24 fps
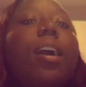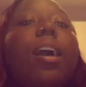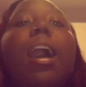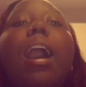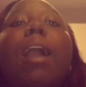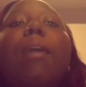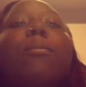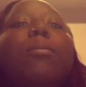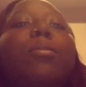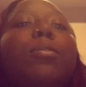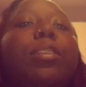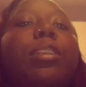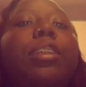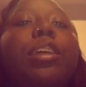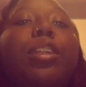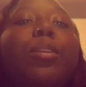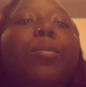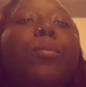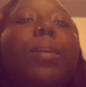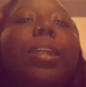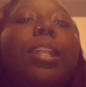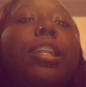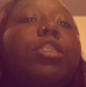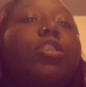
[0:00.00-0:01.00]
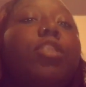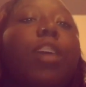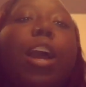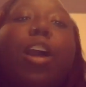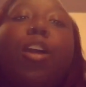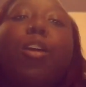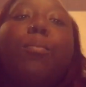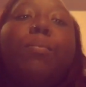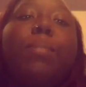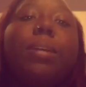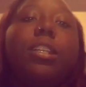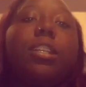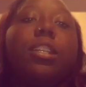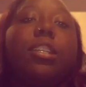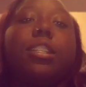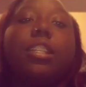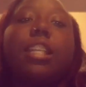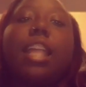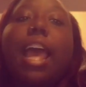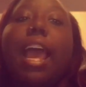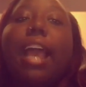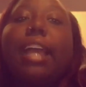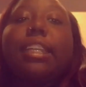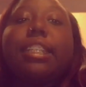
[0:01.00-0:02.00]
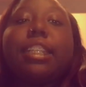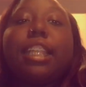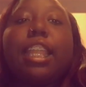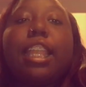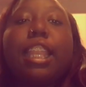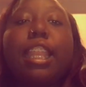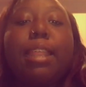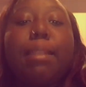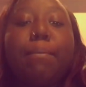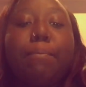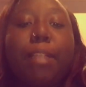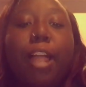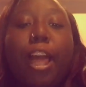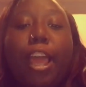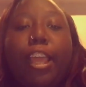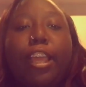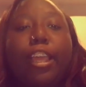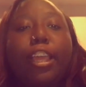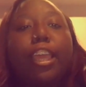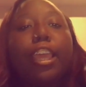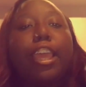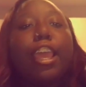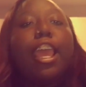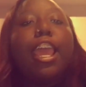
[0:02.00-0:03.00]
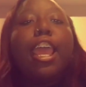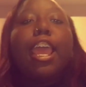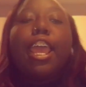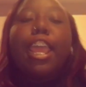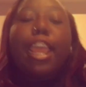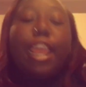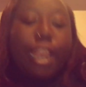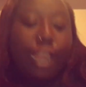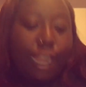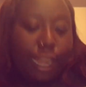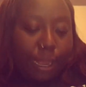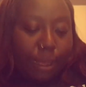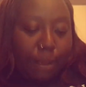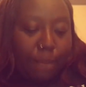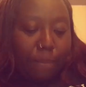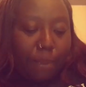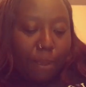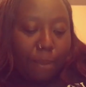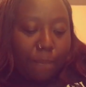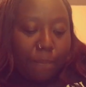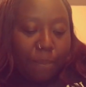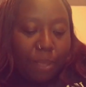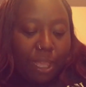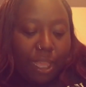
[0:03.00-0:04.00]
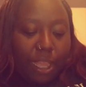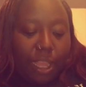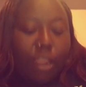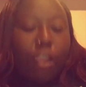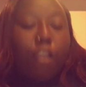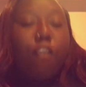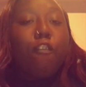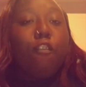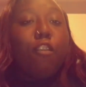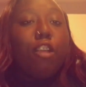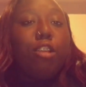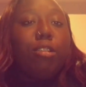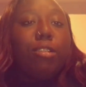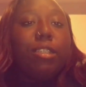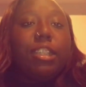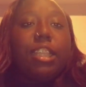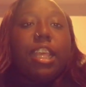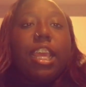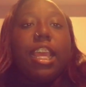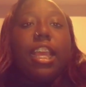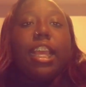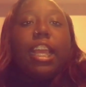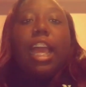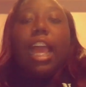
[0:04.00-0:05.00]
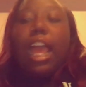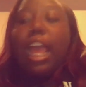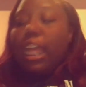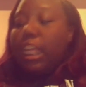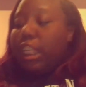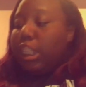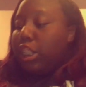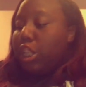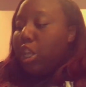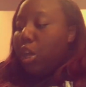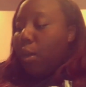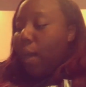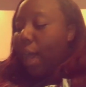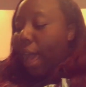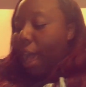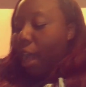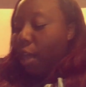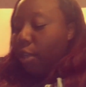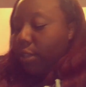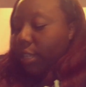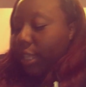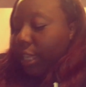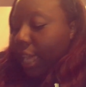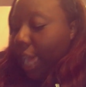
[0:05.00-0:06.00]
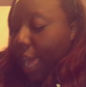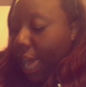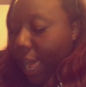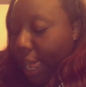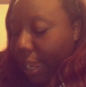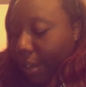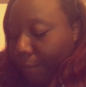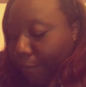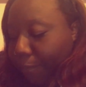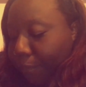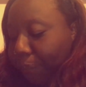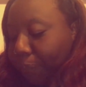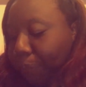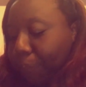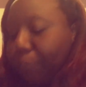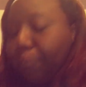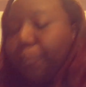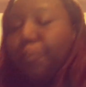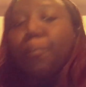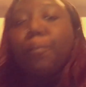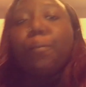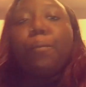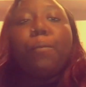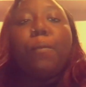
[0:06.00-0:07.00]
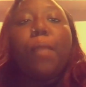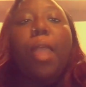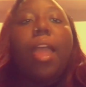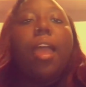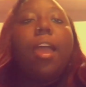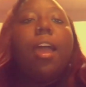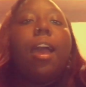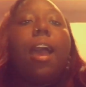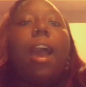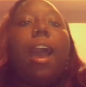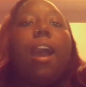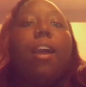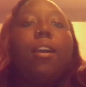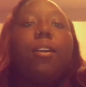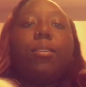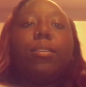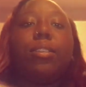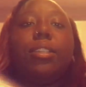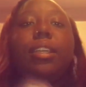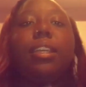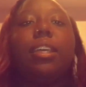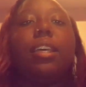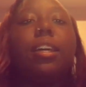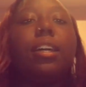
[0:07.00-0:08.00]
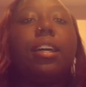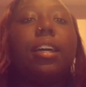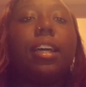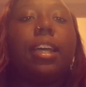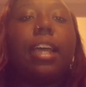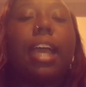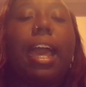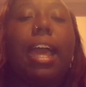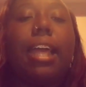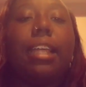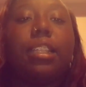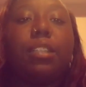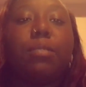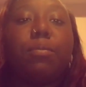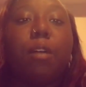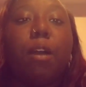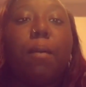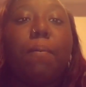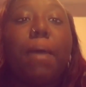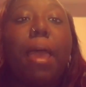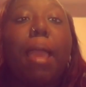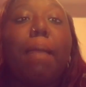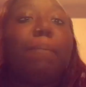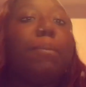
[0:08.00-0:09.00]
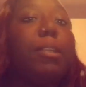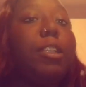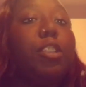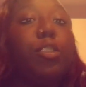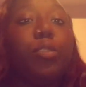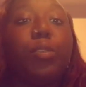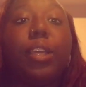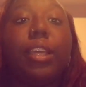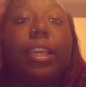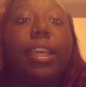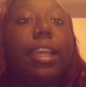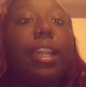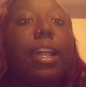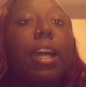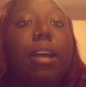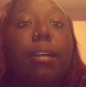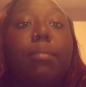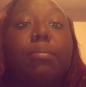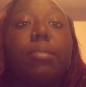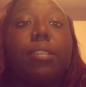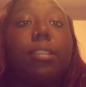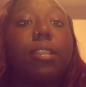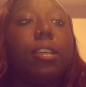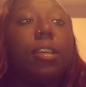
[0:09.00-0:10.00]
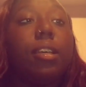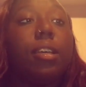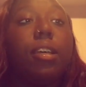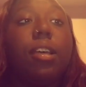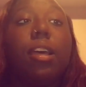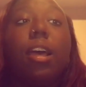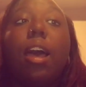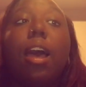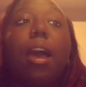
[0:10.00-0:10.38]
I didn't want to try a whole bunch of snacks and then like end up being real sick. So I only got I only uh, got a small pack, but you can get up to